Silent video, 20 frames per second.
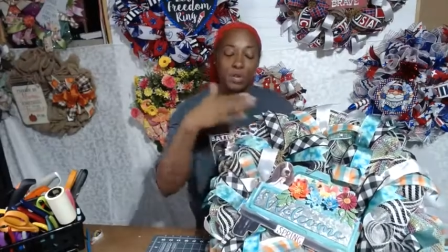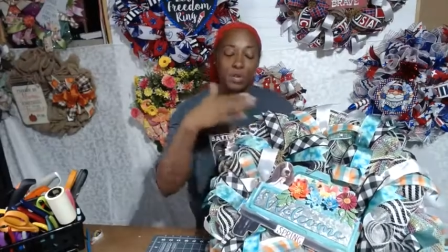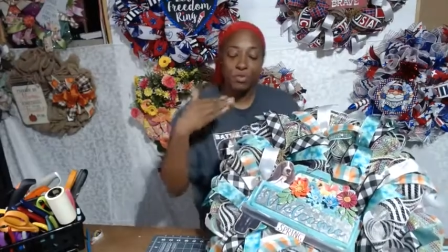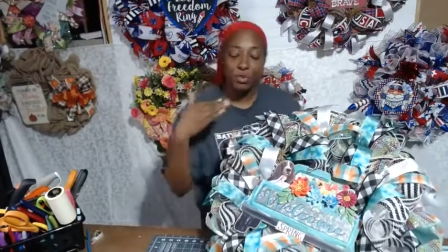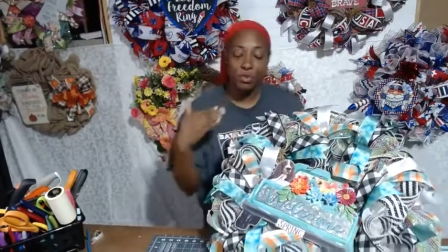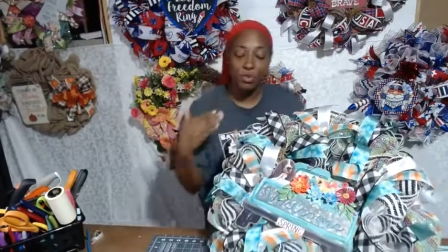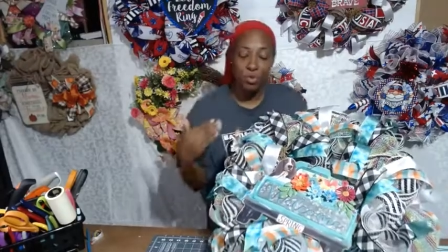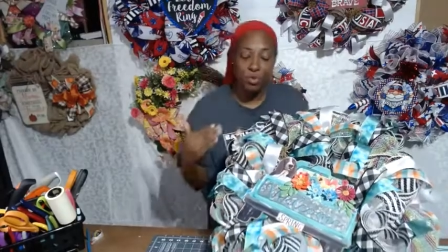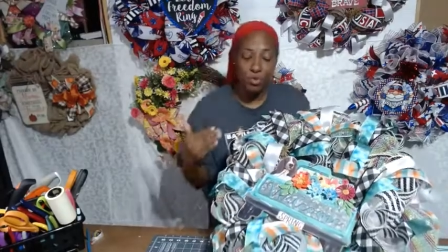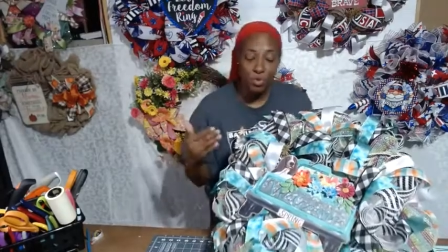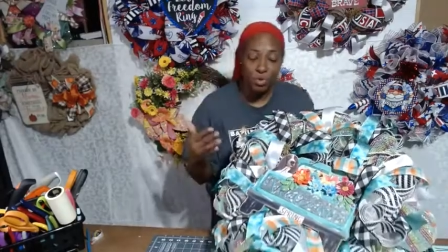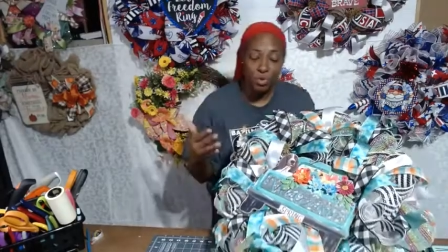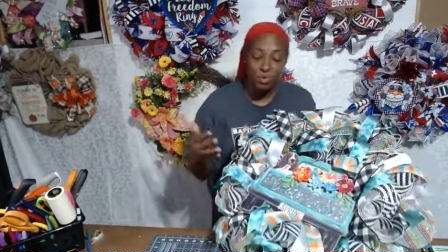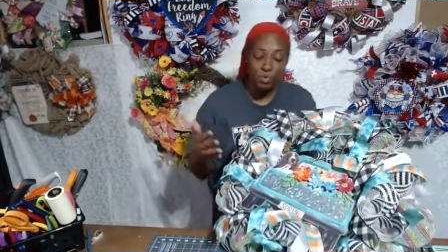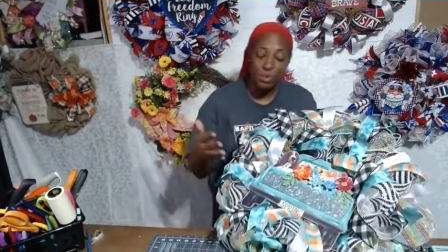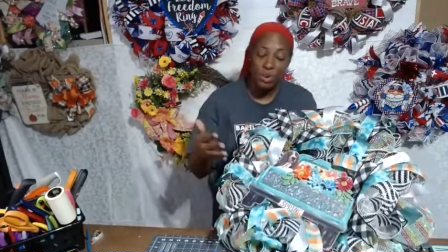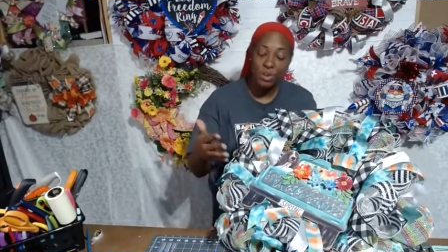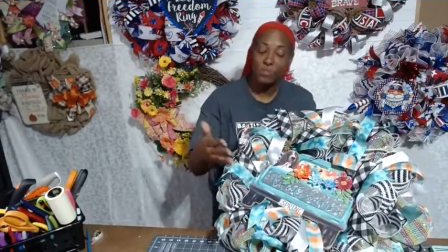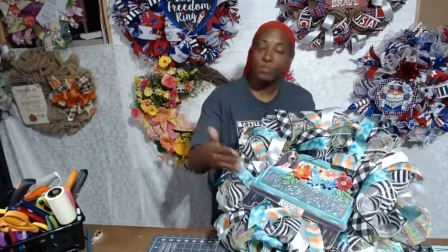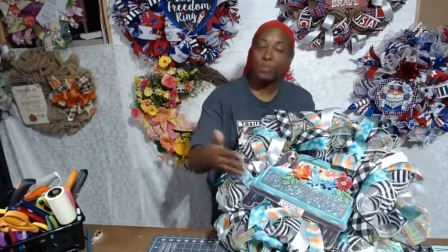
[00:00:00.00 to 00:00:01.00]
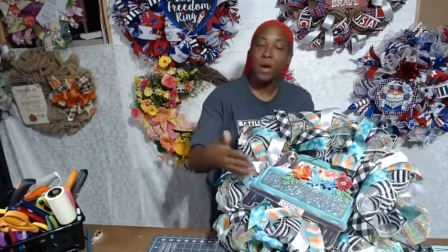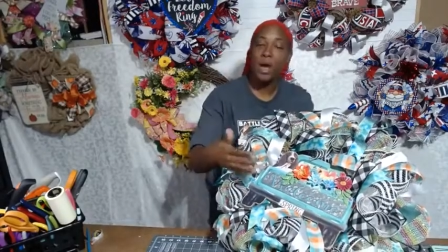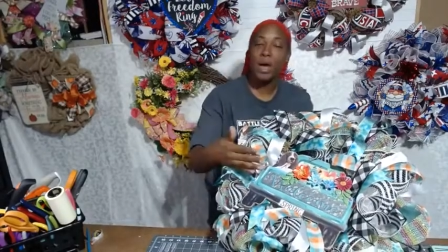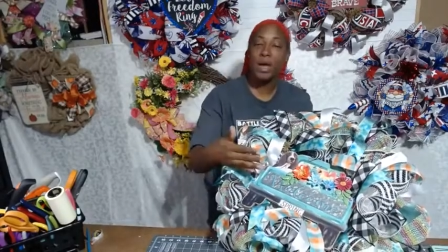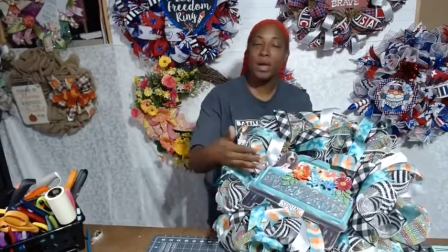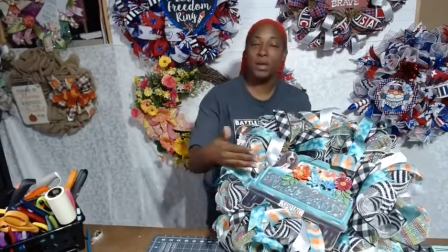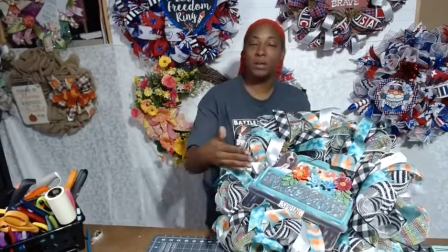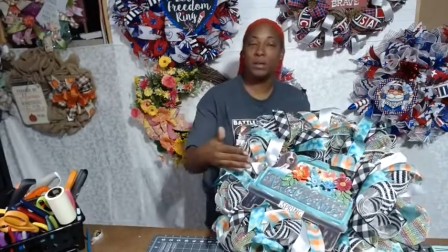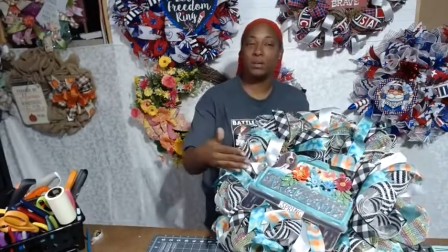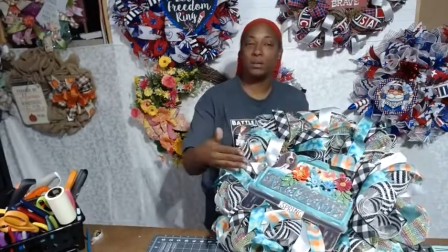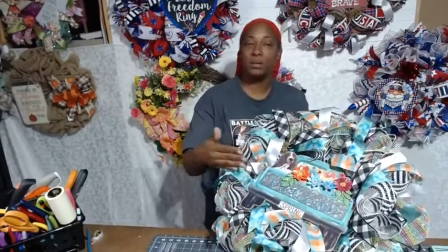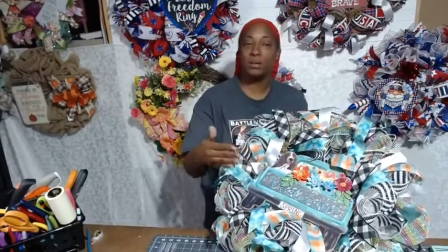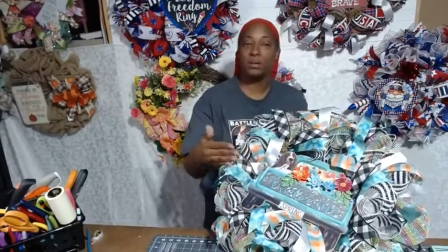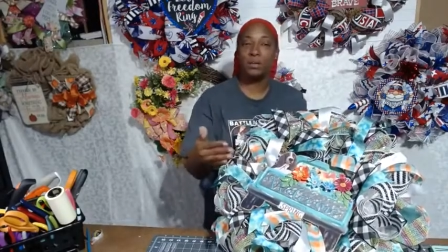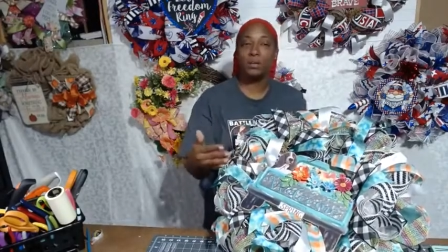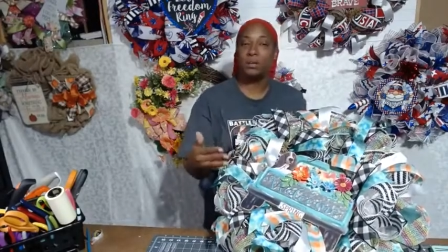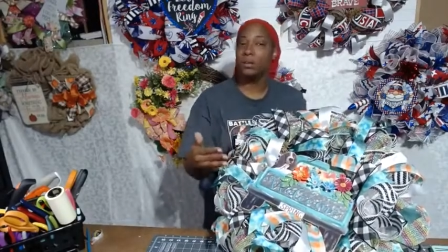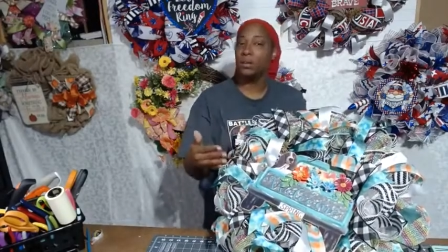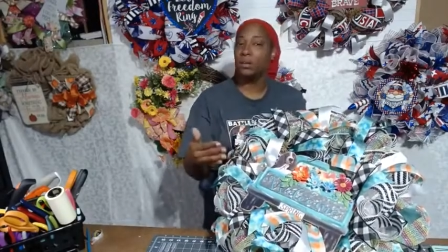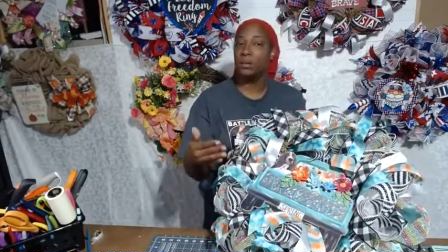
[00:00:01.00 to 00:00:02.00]
if you do your wreath right,
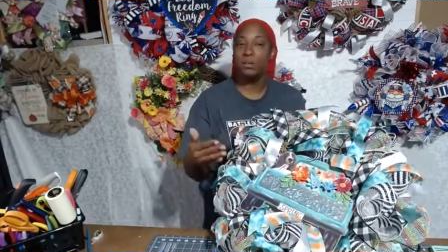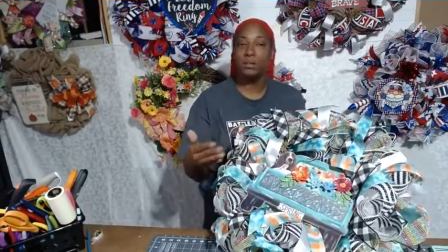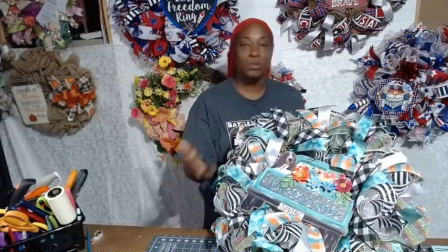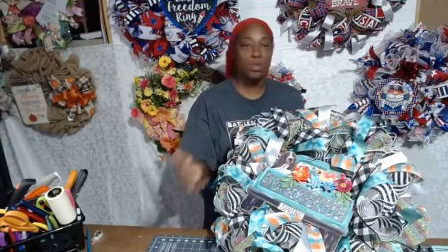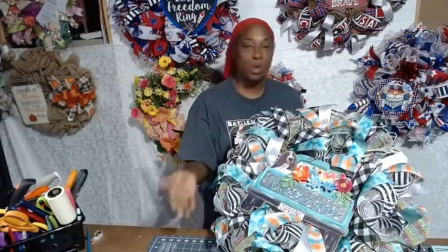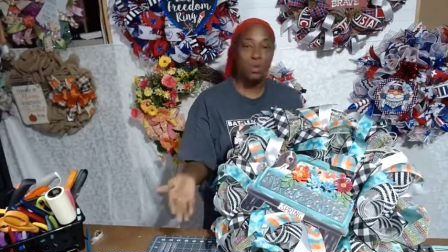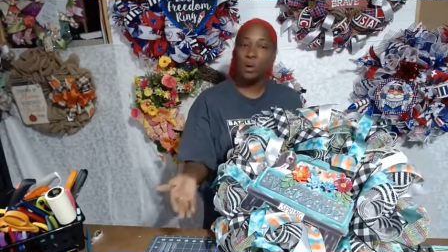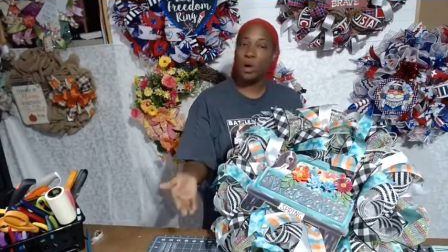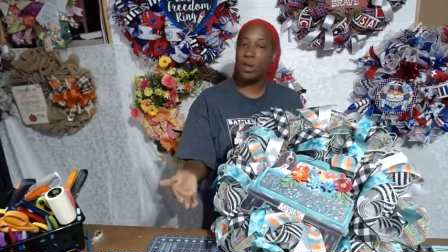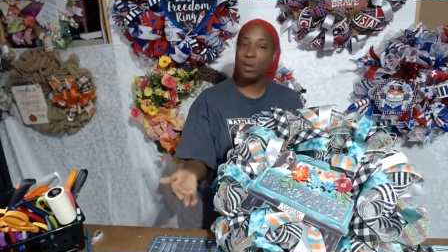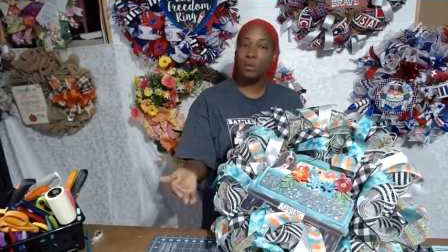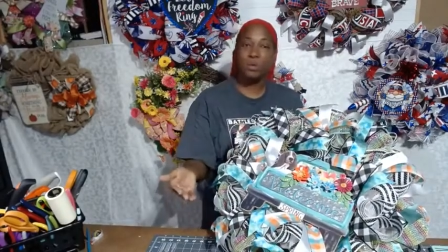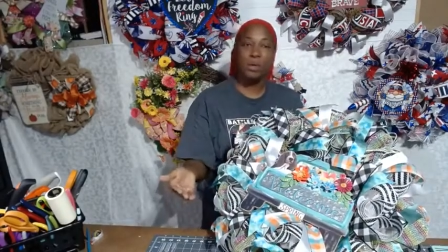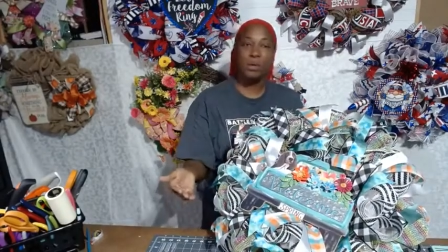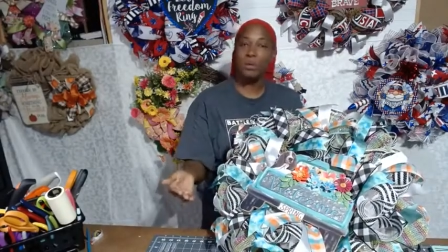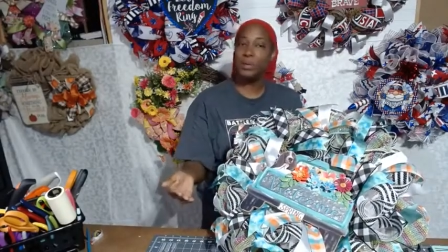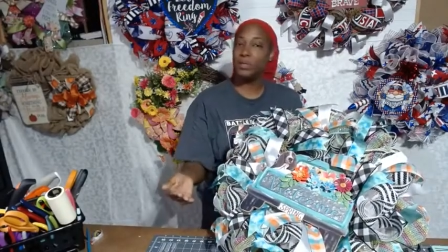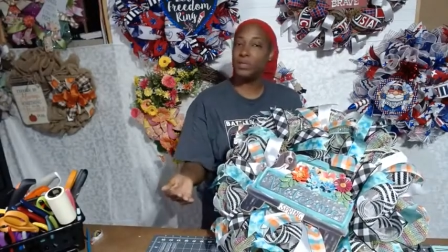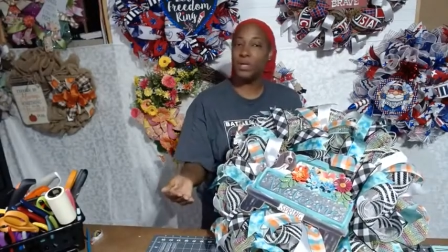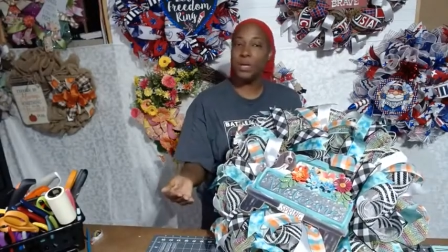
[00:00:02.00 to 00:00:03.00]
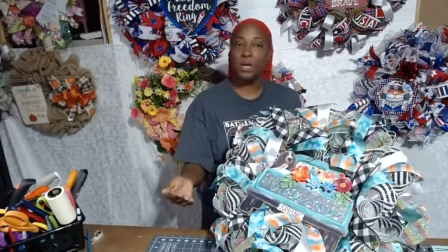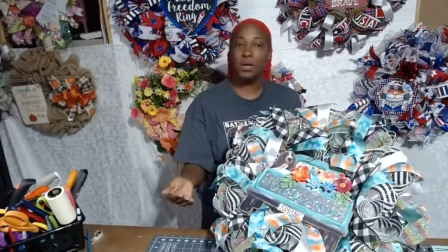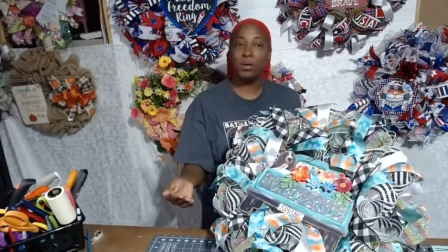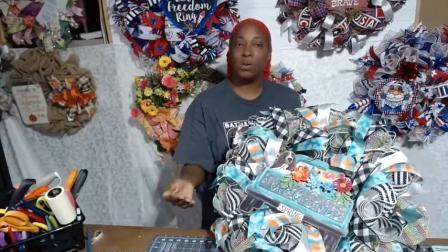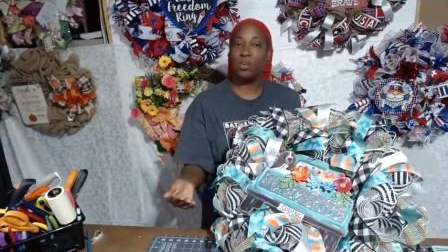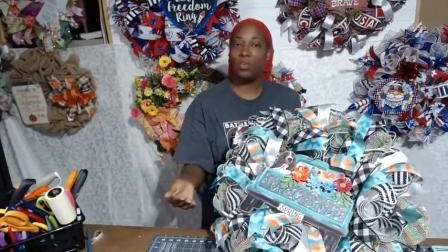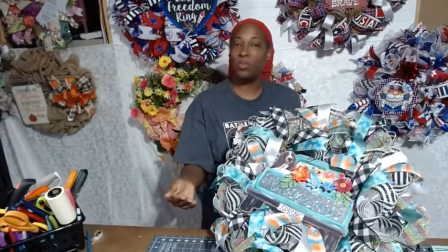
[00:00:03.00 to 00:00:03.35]
nobody will be able to tell.